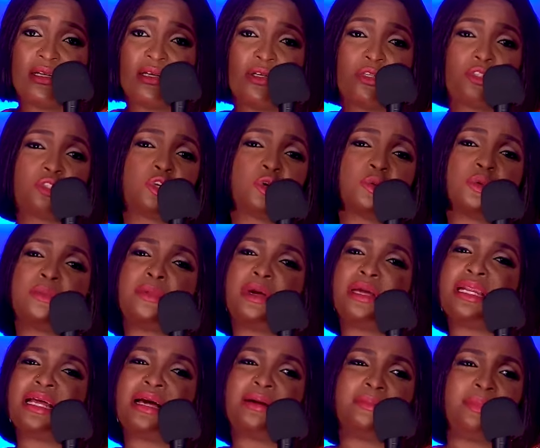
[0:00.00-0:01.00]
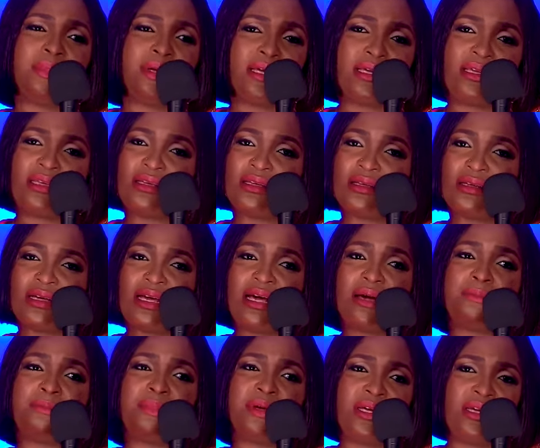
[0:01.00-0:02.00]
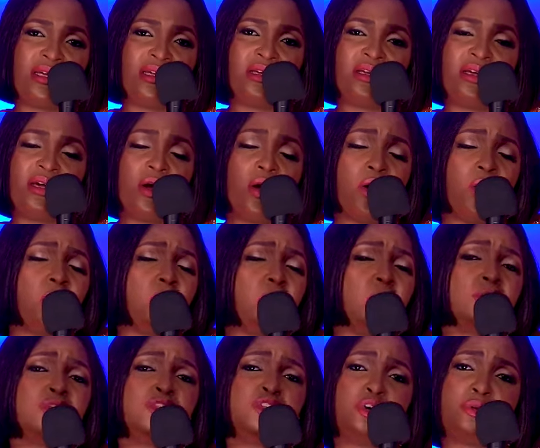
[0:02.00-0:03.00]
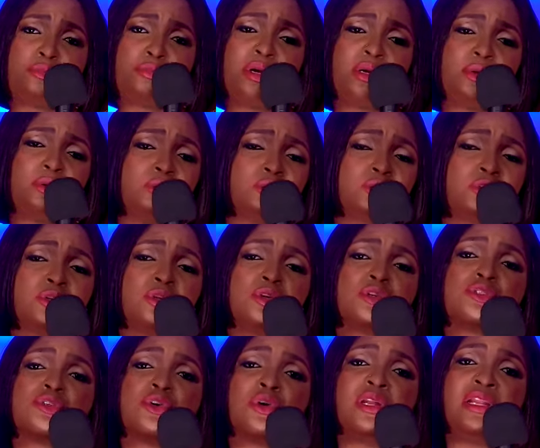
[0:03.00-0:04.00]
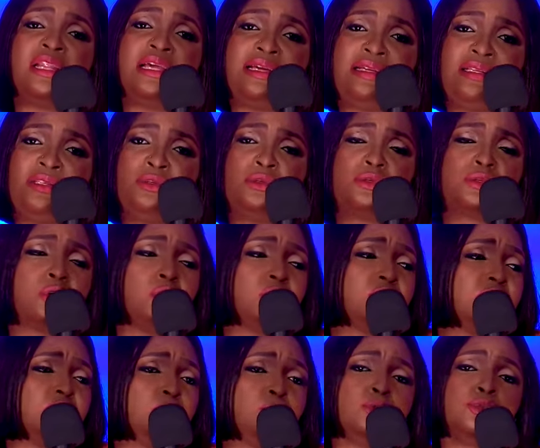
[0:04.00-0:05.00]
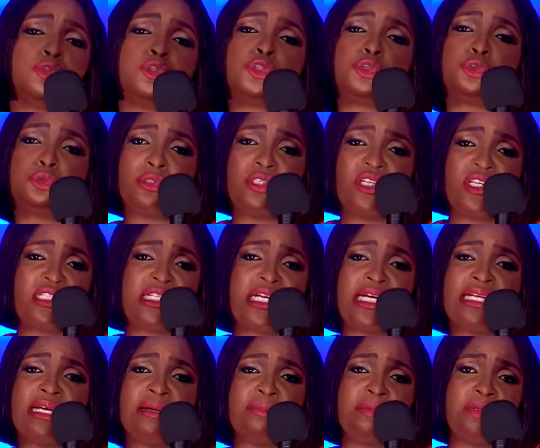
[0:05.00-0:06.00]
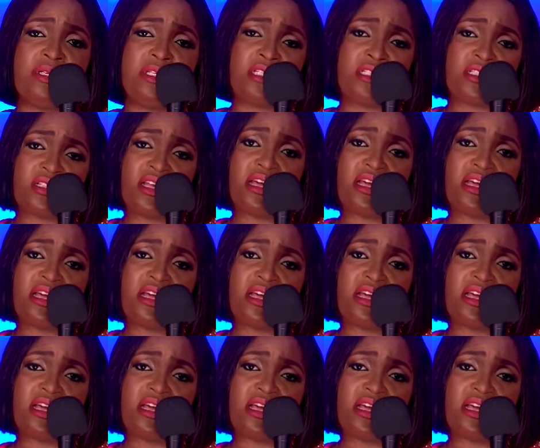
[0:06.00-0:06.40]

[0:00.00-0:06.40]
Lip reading: So women, I beg, hold your pecus, close your leg, use cotton wool, shook inside that place.